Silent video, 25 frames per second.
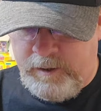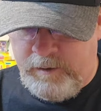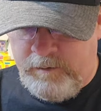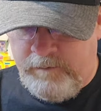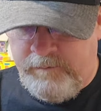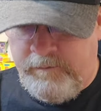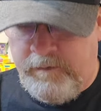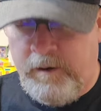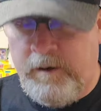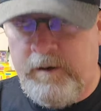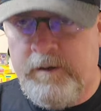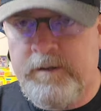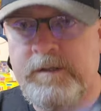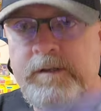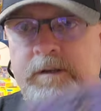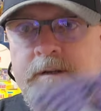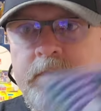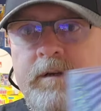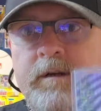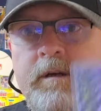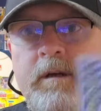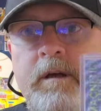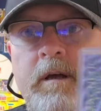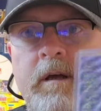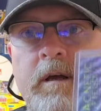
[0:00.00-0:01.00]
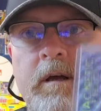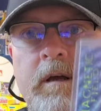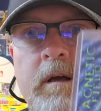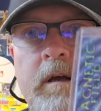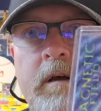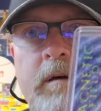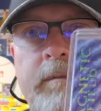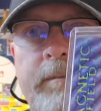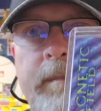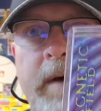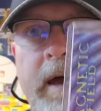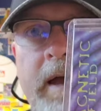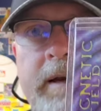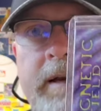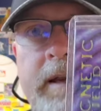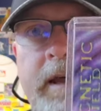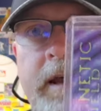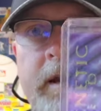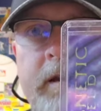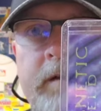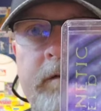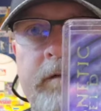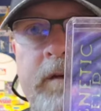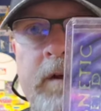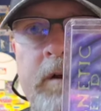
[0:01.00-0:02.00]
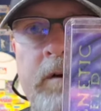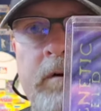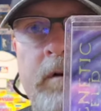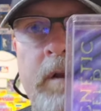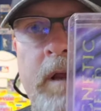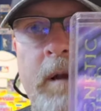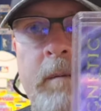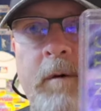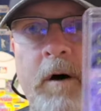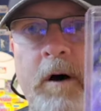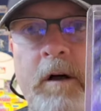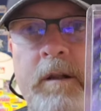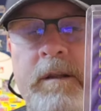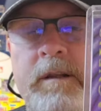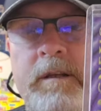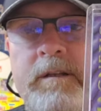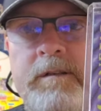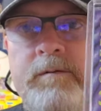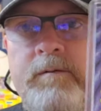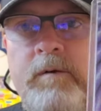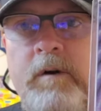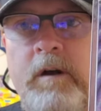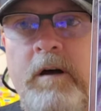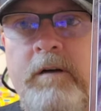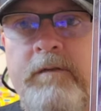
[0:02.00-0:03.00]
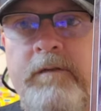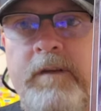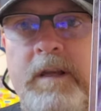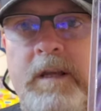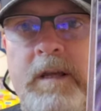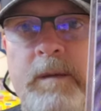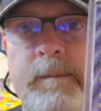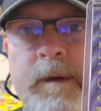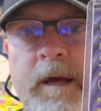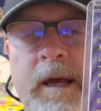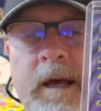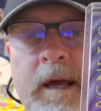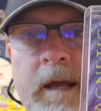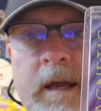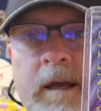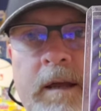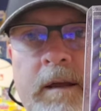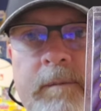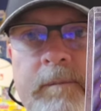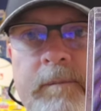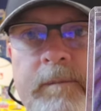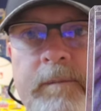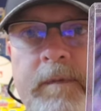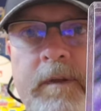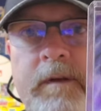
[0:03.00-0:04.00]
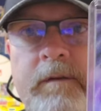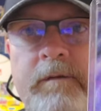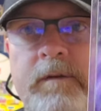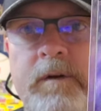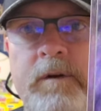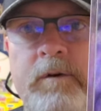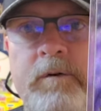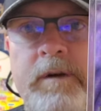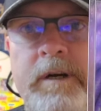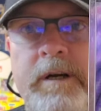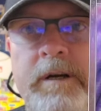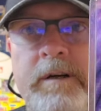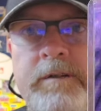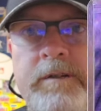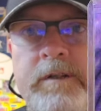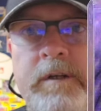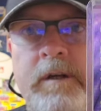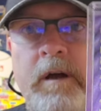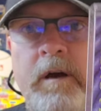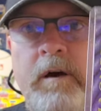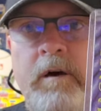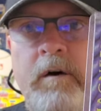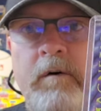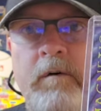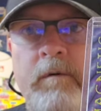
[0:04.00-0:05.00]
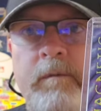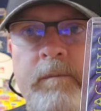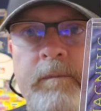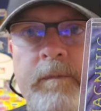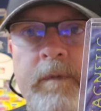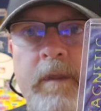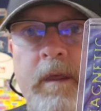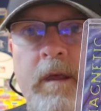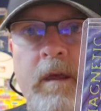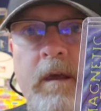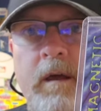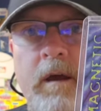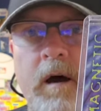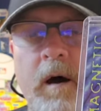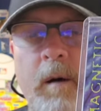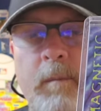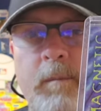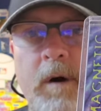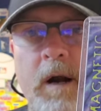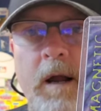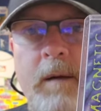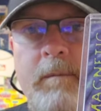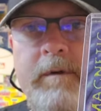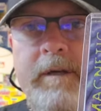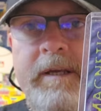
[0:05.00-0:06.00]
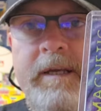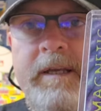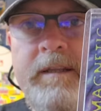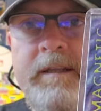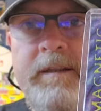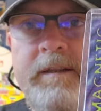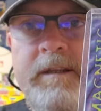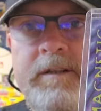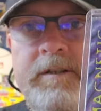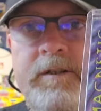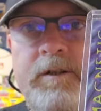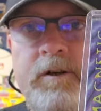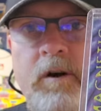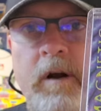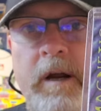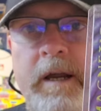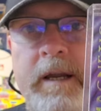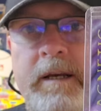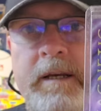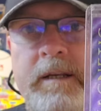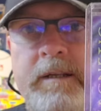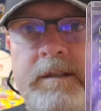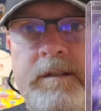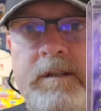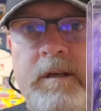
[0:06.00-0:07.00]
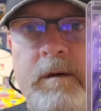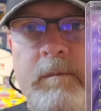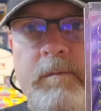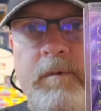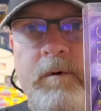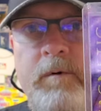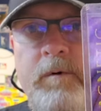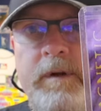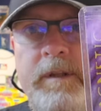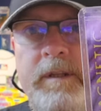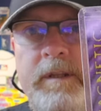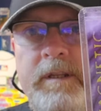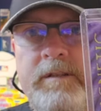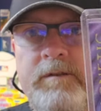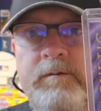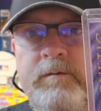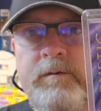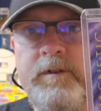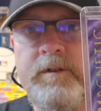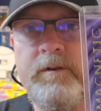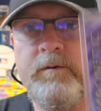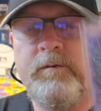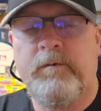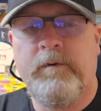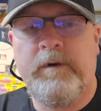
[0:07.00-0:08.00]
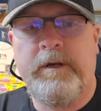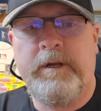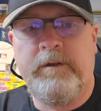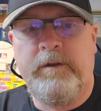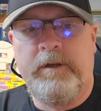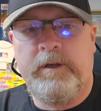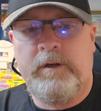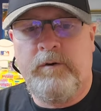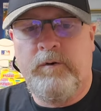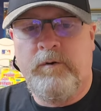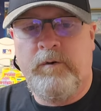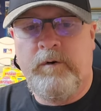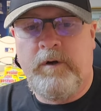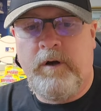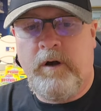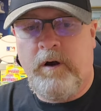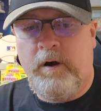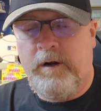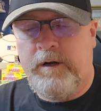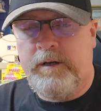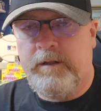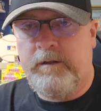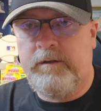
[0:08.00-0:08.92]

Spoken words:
Universe. Magnetic Field. I bought this one off of eBay a few years ago. I'll probably get this grade at some point. This one's a really cool card.